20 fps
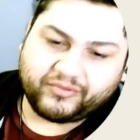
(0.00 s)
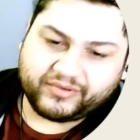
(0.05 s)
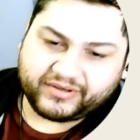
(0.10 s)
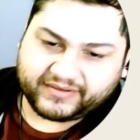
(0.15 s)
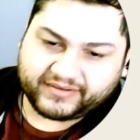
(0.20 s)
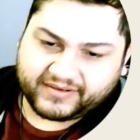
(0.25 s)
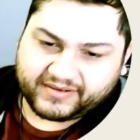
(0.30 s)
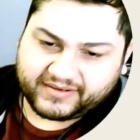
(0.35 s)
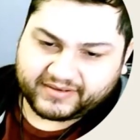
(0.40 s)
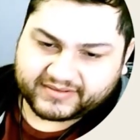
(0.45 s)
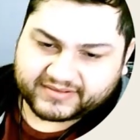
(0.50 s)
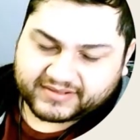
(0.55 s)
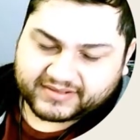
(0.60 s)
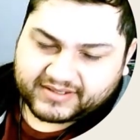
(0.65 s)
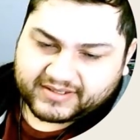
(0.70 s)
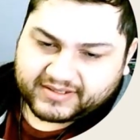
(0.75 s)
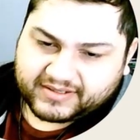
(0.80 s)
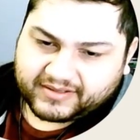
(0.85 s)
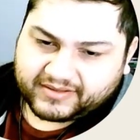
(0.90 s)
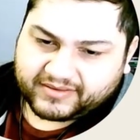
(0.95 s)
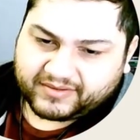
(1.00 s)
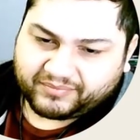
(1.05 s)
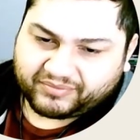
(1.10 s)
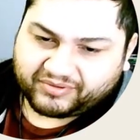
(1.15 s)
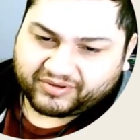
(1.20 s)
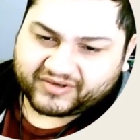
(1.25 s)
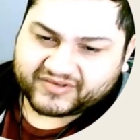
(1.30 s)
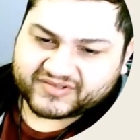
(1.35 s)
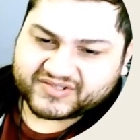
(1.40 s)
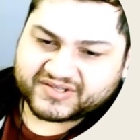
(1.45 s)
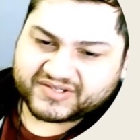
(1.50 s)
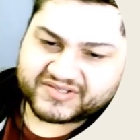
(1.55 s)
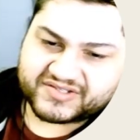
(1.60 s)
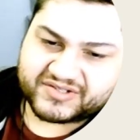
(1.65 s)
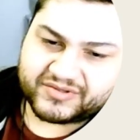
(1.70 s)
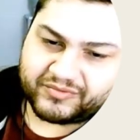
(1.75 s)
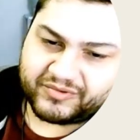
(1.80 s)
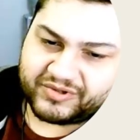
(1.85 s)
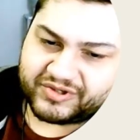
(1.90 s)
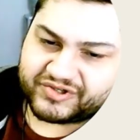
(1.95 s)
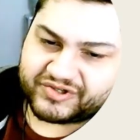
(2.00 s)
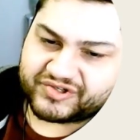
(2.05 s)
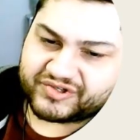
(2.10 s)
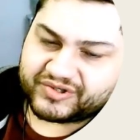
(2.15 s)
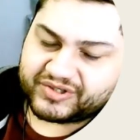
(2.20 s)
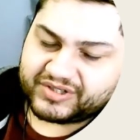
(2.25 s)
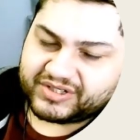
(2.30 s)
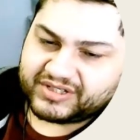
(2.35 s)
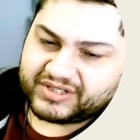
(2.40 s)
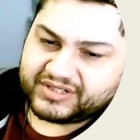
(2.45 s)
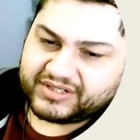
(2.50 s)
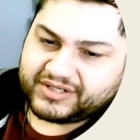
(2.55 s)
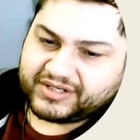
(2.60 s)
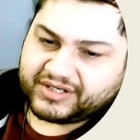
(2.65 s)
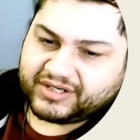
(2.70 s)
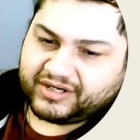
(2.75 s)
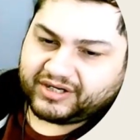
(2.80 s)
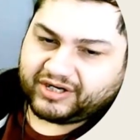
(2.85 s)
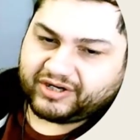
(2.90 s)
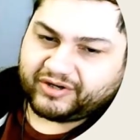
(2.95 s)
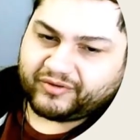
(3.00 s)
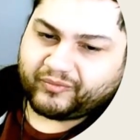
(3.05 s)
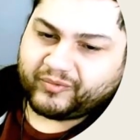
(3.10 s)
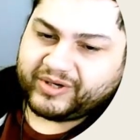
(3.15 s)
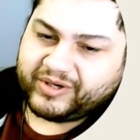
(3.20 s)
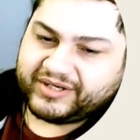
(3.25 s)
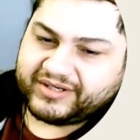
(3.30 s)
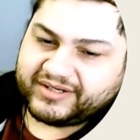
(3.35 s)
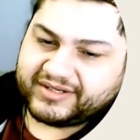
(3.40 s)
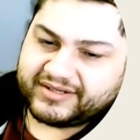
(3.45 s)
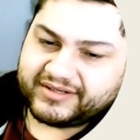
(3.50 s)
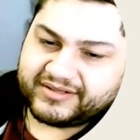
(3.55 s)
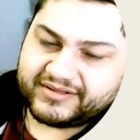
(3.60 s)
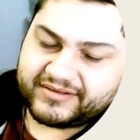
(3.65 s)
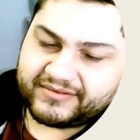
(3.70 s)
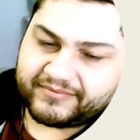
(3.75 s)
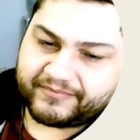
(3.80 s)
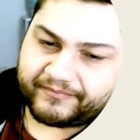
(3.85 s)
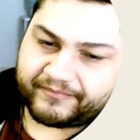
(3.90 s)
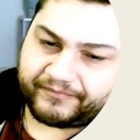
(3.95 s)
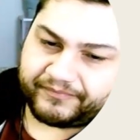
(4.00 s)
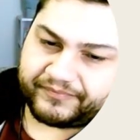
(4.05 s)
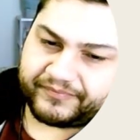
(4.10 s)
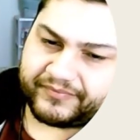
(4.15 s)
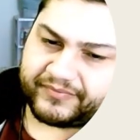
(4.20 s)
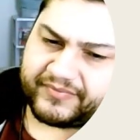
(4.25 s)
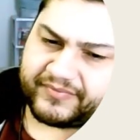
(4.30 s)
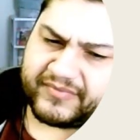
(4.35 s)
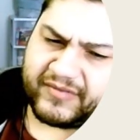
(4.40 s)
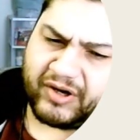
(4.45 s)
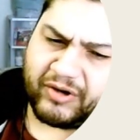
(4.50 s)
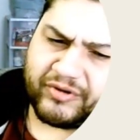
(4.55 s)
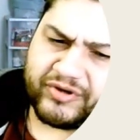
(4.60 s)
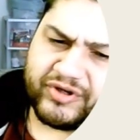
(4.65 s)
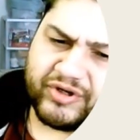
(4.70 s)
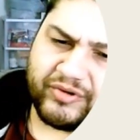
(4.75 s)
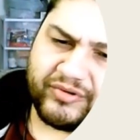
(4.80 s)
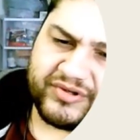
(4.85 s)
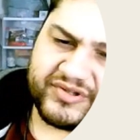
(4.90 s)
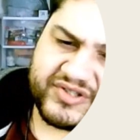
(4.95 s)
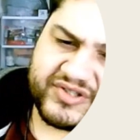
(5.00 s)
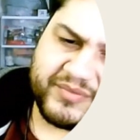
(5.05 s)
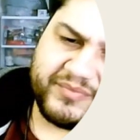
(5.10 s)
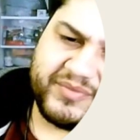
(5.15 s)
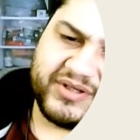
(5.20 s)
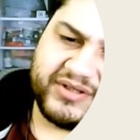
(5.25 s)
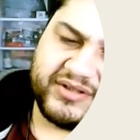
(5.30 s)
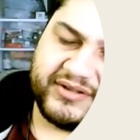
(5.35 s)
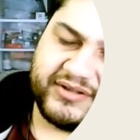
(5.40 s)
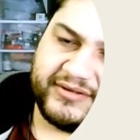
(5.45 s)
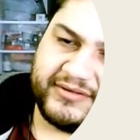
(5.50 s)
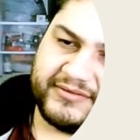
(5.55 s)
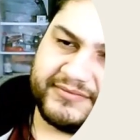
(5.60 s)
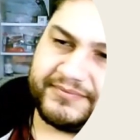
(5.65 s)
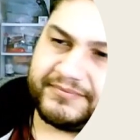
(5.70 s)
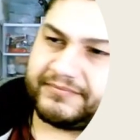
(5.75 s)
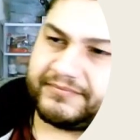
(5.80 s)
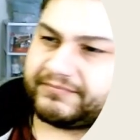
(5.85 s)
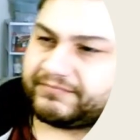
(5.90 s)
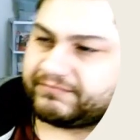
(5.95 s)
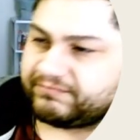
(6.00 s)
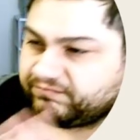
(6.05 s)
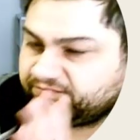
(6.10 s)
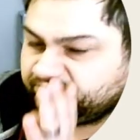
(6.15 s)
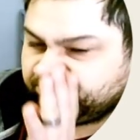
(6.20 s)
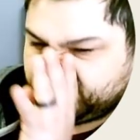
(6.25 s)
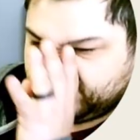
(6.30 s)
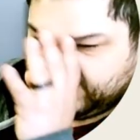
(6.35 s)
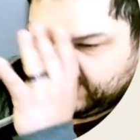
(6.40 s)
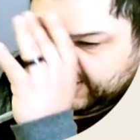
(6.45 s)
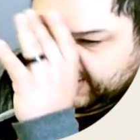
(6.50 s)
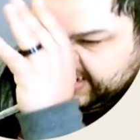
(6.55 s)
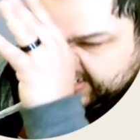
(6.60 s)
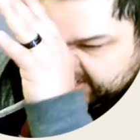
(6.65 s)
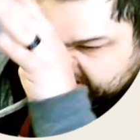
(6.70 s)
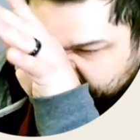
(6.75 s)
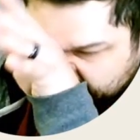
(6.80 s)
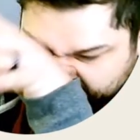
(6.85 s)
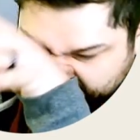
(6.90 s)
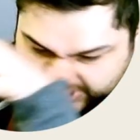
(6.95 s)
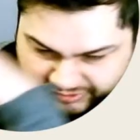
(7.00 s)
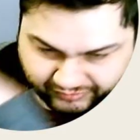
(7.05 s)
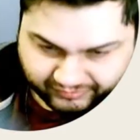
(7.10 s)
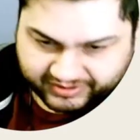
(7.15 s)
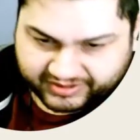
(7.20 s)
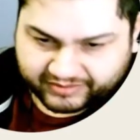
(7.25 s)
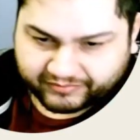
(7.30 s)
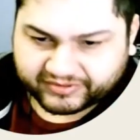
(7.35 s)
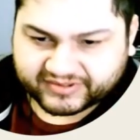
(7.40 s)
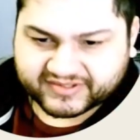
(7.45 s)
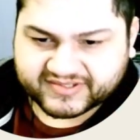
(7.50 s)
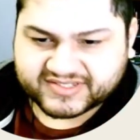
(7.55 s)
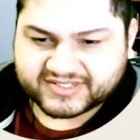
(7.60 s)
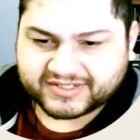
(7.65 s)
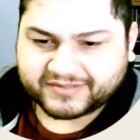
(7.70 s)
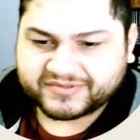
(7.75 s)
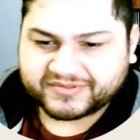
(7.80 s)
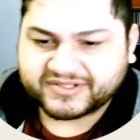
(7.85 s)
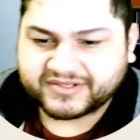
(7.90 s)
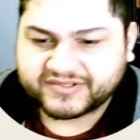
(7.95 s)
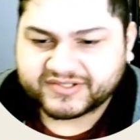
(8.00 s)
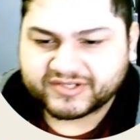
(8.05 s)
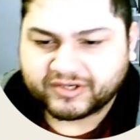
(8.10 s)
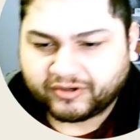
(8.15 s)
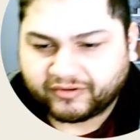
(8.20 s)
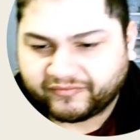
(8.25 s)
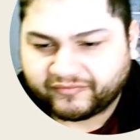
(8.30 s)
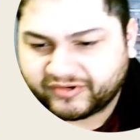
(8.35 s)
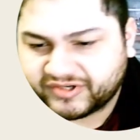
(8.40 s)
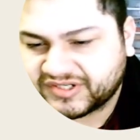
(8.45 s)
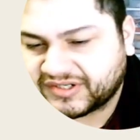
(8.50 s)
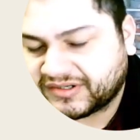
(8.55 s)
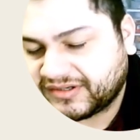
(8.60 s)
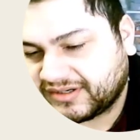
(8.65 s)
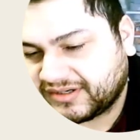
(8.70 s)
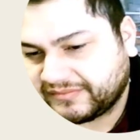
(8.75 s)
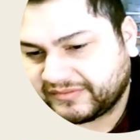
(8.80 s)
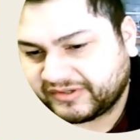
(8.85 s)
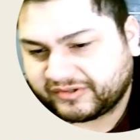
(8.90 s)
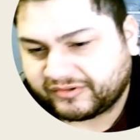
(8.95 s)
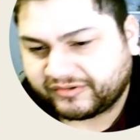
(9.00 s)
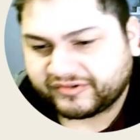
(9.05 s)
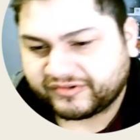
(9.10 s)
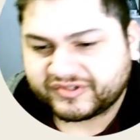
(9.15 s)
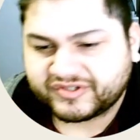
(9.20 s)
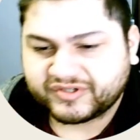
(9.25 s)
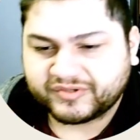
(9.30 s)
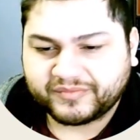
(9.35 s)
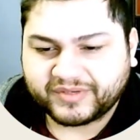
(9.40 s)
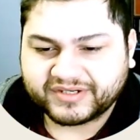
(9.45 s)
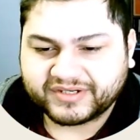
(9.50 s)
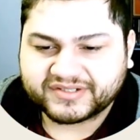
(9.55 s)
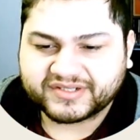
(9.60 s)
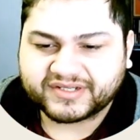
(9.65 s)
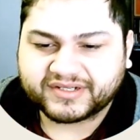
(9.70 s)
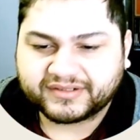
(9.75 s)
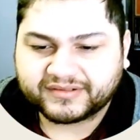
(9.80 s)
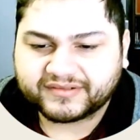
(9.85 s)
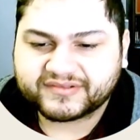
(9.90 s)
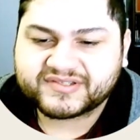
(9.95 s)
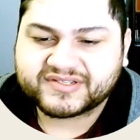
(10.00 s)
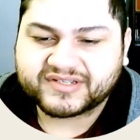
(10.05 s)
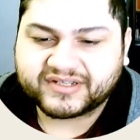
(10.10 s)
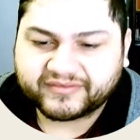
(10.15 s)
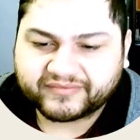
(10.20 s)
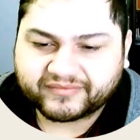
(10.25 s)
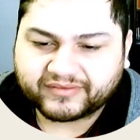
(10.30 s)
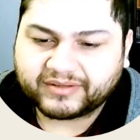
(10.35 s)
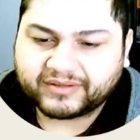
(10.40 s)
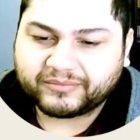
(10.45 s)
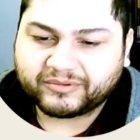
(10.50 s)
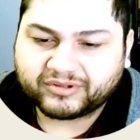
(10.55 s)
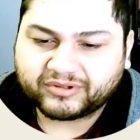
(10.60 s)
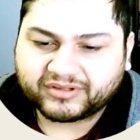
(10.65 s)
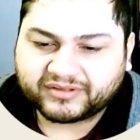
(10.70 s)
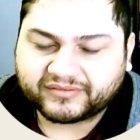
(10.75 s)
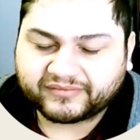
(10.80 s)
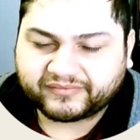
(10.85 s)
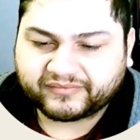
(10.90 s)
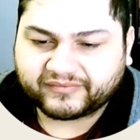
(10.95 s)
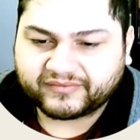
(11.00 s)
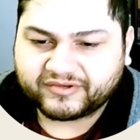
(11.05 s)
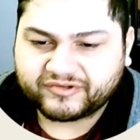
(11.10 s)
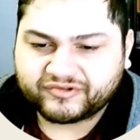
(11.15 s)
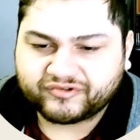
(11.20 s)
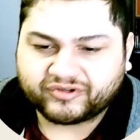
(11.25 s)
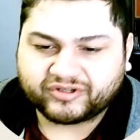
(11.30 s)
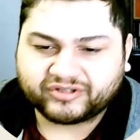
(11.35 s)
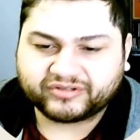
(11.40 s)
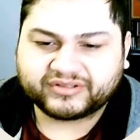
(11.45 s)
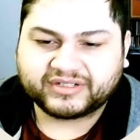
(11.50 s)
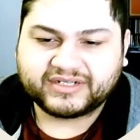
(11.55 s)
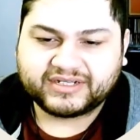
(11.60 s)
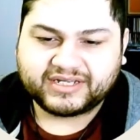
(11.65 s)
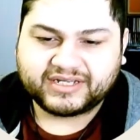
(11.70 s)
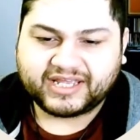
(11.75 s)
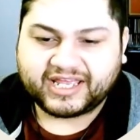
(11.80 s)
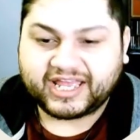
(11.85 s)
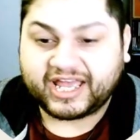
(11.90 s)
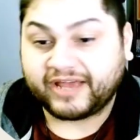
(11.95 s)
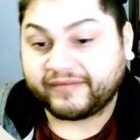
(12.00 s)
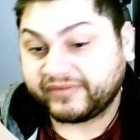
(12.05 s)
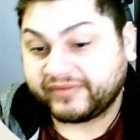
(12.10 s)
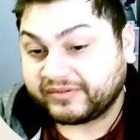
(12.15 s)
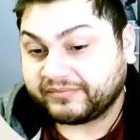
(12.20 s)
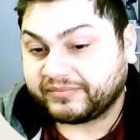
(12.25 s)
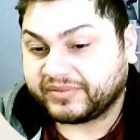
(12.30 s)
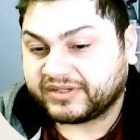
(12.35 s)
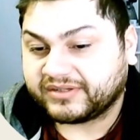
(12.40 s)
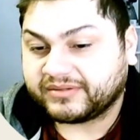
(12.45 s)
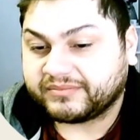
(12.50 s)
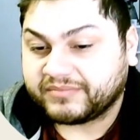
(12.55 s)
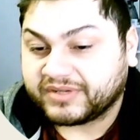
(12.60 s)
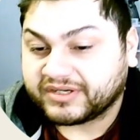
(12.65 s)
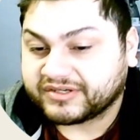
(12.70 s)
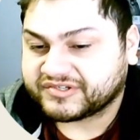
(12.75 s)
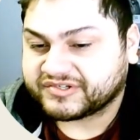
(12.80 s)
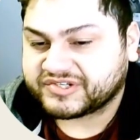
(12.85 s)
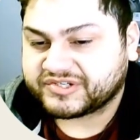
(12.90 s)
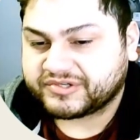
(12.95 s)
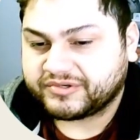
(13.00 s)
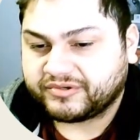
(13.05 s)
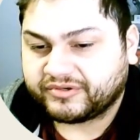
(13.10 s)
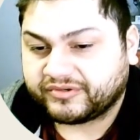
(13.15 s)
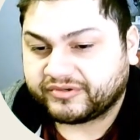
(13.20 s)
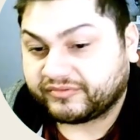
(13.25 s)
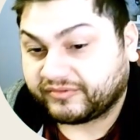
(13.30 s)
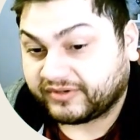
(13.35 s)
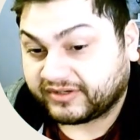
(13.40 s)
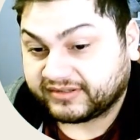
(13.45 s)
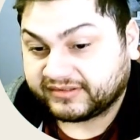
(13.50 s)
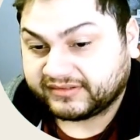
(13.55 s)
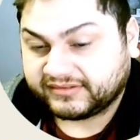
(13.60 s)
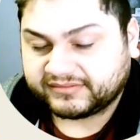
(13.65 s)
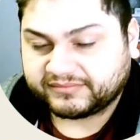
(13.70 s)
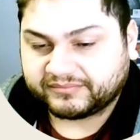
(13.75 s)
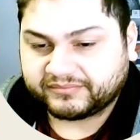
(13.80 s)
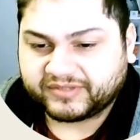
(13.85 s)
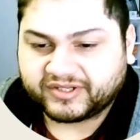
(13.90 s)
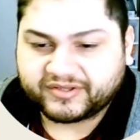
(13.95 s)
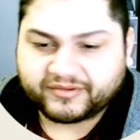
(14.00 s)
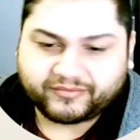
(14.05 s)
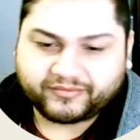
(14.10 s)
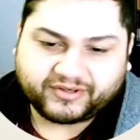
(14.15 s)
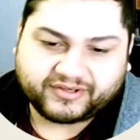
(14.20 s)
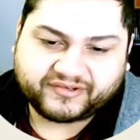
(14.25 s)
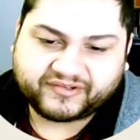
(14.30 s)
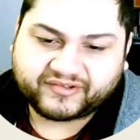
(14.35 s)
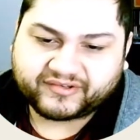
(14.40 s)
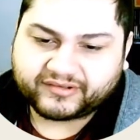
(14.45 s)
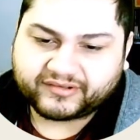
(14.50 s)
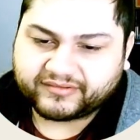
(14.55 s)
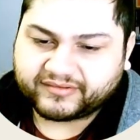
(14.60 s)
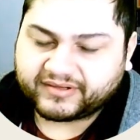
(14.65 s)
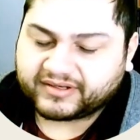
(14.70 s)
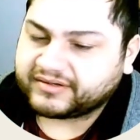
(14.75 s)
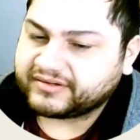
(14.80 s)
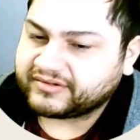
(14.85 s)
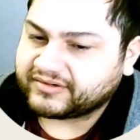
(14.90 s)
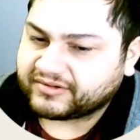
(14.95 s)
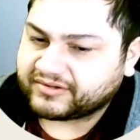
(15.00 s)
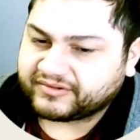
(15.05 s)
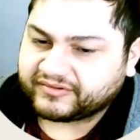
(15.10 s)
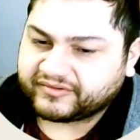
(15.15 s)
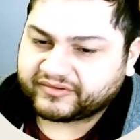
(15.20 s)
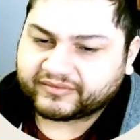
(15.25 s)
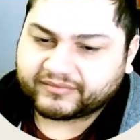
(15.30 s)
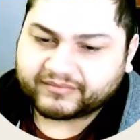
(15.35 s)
that. The process to which we need our urine to be less saturated with the substance over time in order to maintain a safe level of the drug having been administered, right? Otherwise, that can cause